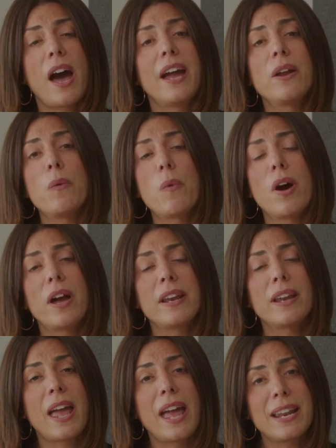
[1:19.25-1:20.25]
I don't want
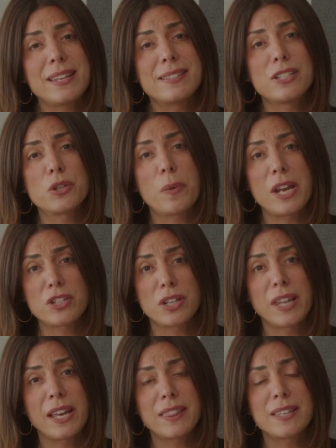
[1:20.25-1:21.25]
any situation
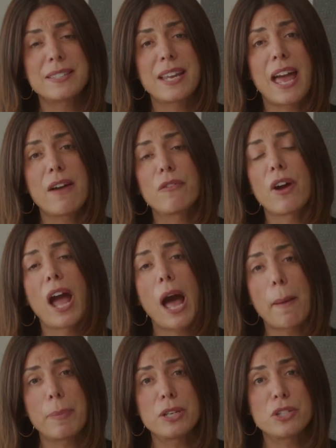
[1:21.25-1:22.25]
like this to ever
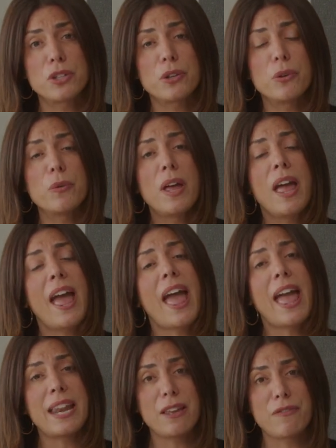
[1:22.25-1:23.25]
happen to
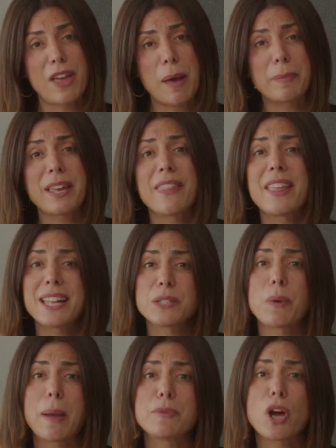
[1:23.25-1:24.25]
any family, and that's
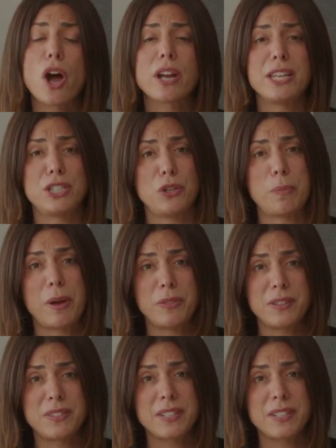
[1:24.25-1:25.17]
why I'm talking to you about this